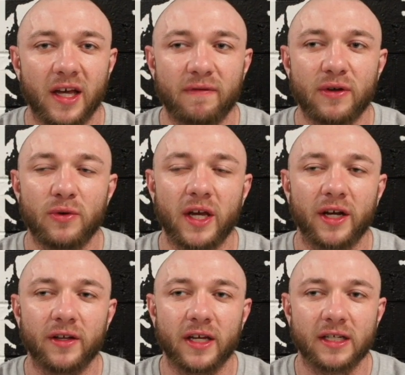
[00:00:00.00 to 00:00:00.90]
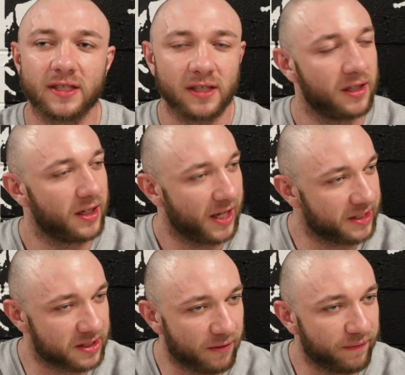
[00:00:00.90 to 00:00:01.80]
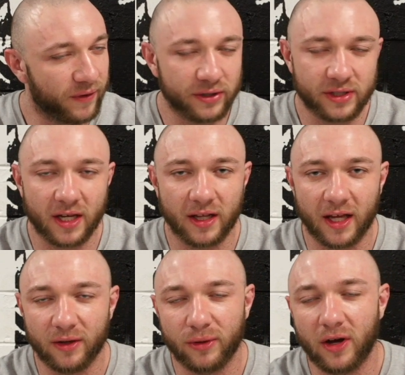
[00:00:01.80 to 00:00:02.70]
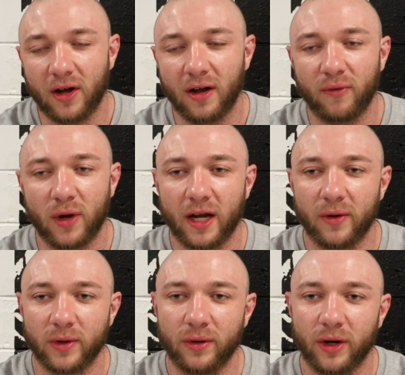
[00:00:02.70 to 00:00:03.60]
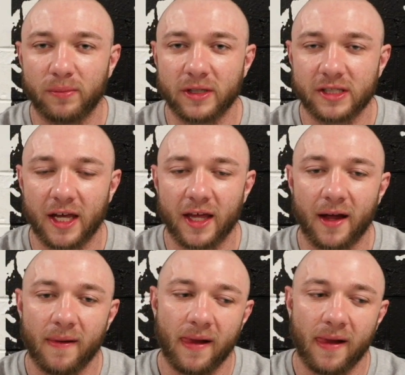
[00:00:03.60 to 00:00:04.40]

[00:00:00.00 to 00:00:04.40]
If you hear this, it's the first thing that you thought of when I when you heard me say that.